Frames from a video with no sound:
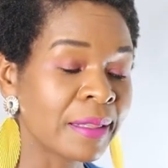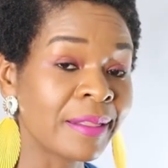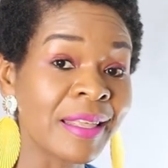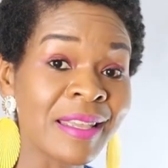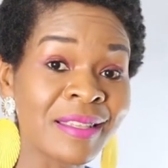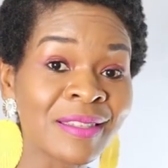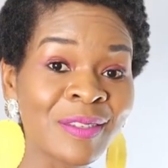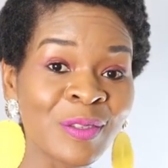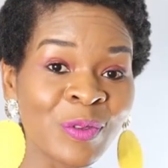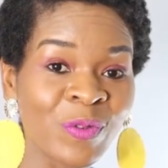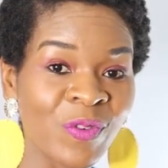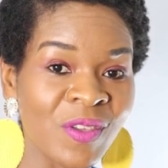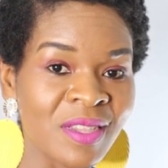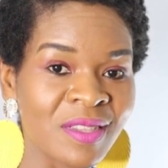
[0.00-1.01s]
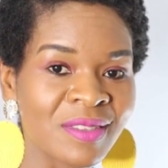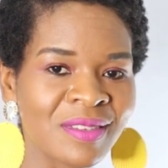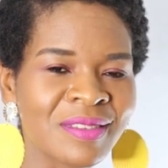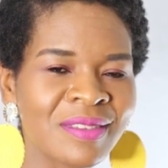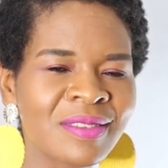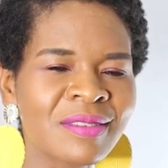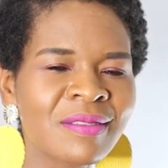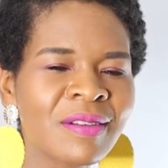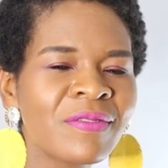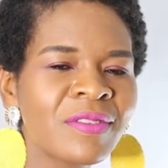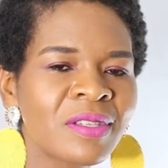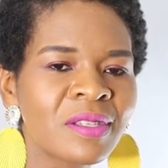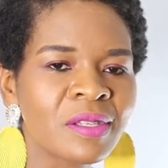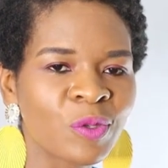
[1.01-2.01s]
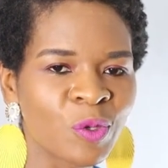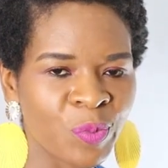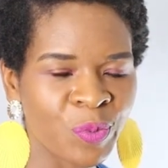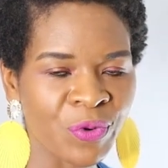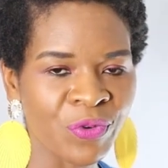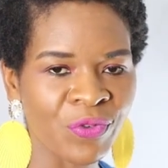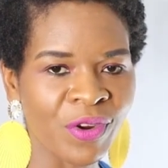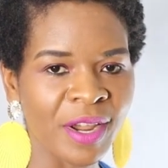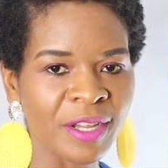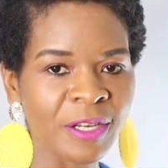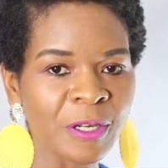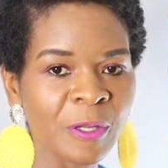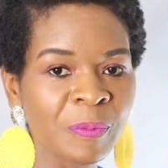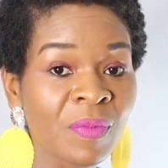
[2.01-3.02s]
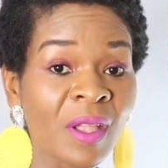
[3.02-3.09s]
things to fix, and services to provide.